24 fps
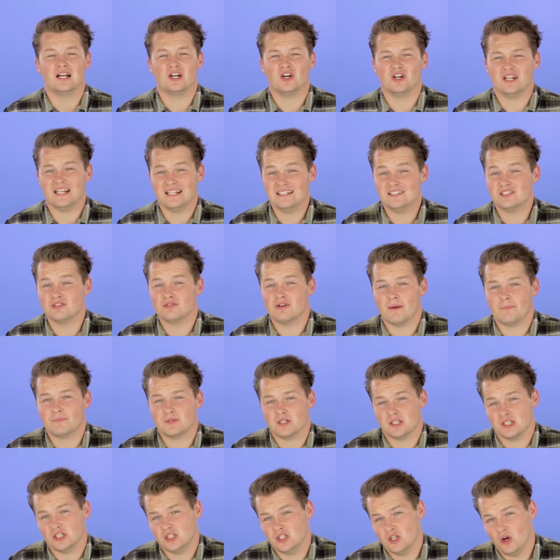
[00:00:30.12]
could
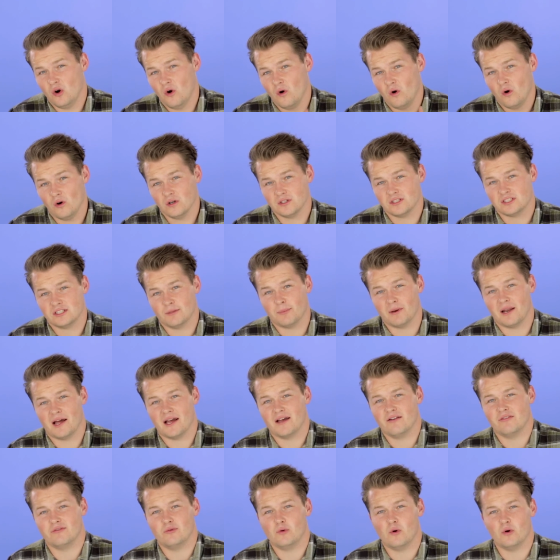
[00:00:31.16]
interrupt your
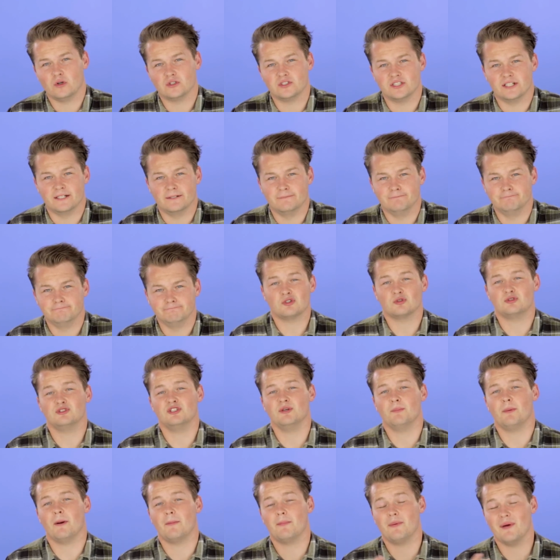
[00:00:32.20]
supply of water. So
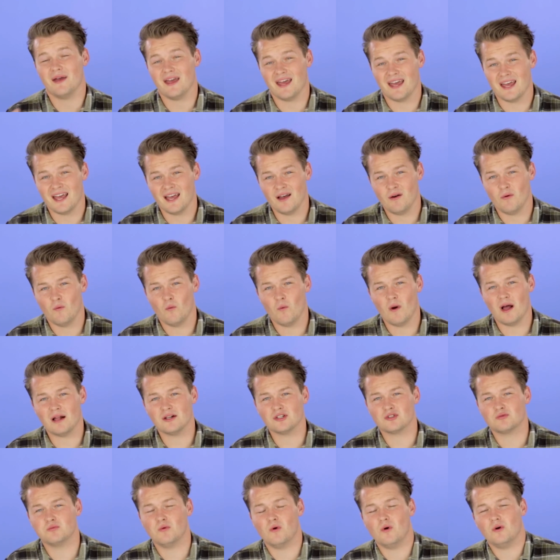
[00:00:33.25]
to prepare,
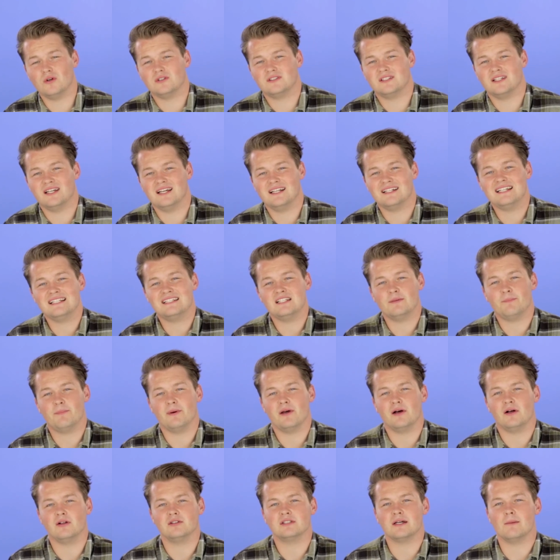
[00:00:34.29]
Welsh Water need to
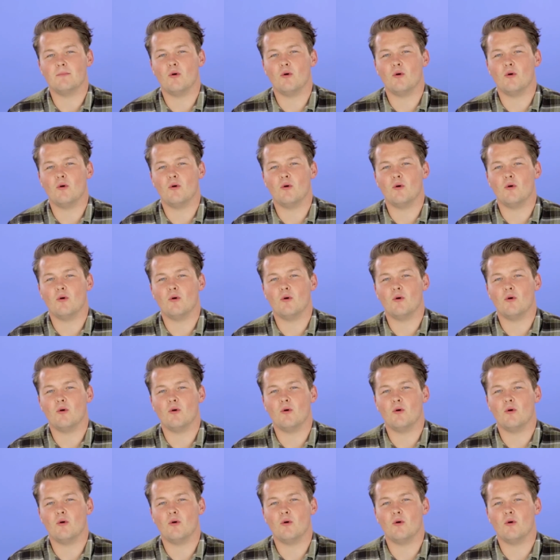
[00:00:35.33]
build a